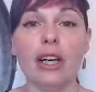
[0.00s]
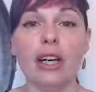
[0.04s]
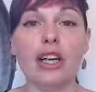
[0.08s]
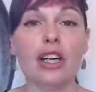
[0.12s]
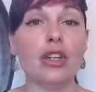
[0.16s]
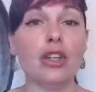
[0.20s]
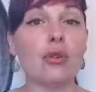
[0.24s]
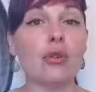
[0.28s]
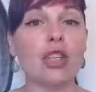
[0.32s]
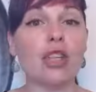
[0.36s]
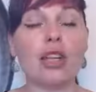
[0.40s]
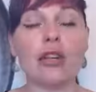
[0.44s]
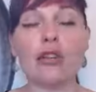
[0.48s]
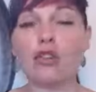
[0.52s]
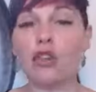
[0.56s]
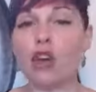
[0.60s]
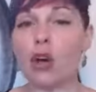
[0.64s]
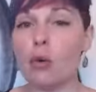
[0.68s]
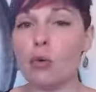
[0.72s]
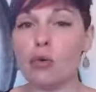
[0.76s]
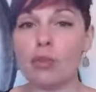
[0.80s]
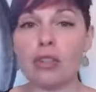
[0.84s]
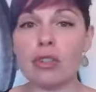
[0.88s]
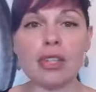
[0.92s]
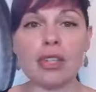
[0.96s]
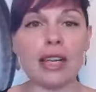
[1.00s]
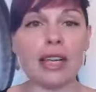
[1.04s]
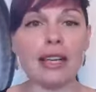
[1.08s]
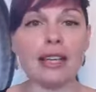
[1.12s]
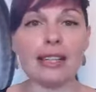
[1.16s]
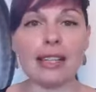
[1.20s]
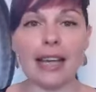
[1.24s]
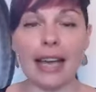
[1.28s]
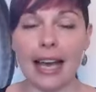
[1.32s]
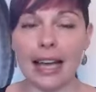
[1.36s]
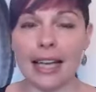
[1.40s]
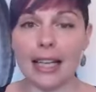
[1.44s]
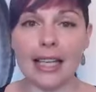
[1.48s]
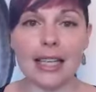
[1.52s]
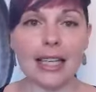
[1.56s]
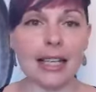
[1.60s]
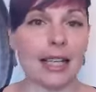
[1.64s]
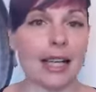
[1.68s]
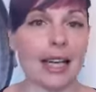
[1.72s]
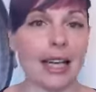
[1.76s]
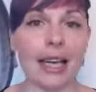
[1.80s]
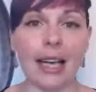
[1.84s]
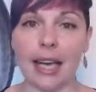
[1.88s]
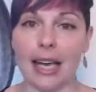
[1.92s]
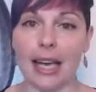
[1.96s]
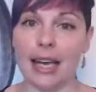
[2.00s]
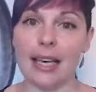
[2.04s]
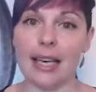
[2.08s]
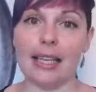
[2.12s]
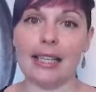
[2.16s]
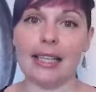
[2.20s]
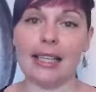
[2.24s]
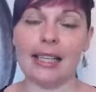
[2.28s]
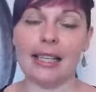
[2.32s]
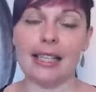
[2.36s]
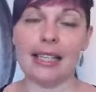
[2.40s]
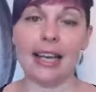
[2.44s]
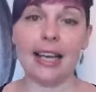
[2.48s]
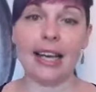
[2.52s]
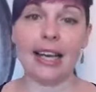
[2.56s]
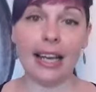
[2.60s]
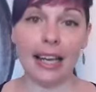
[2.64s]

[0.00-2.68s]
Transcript: You don't need anything else.